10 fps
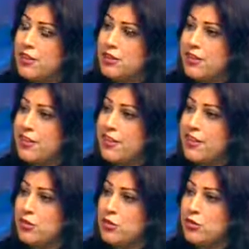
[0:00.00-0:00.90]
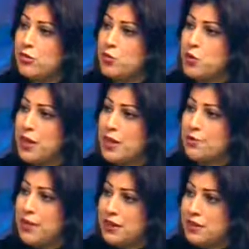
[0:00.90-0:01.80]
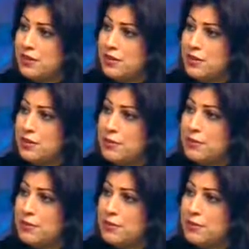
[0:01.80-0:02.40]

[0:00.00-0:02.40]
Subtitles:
He said that we should work in parallel,